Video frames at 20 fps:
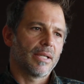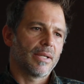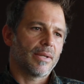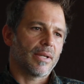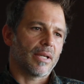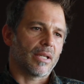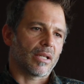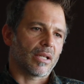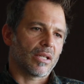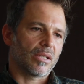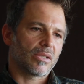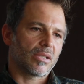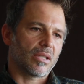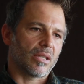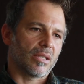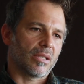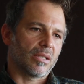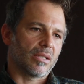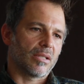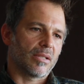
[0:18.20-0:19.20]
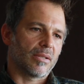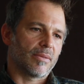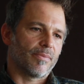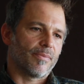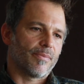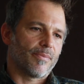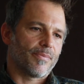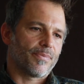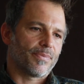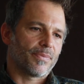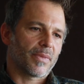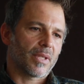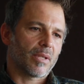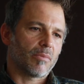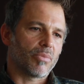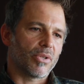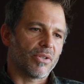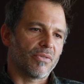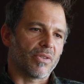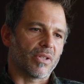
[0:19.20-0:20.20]
And I guess the
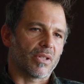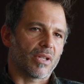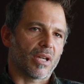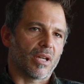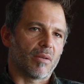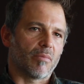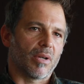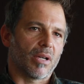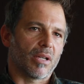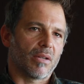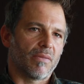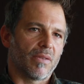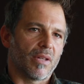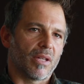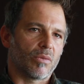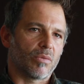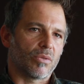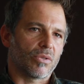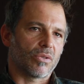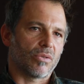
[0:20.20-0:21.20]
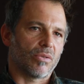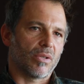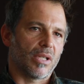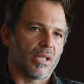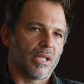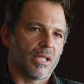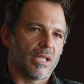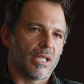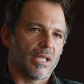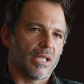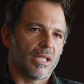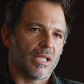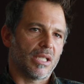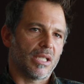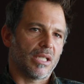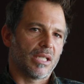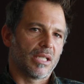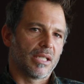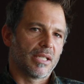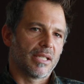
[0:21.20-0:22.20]
brief that came out of that was
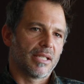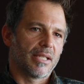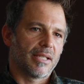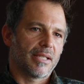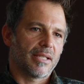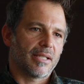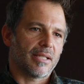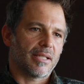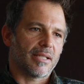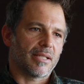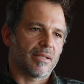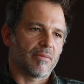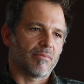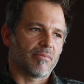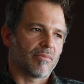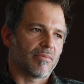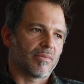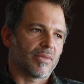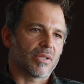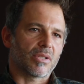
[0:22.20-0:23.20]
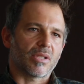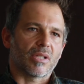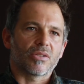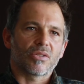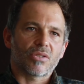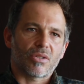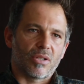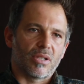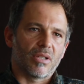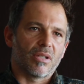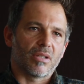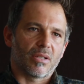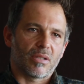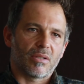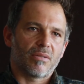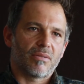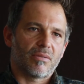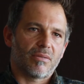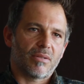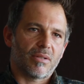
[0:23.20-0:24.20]
really the sunscreen
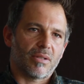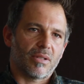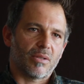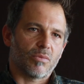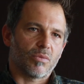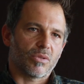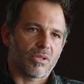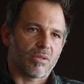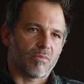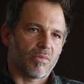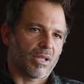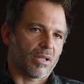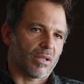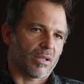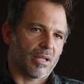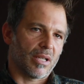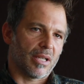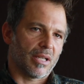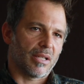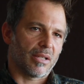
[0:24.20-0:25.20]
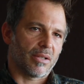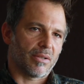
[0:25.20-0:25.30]
that was the metal cladding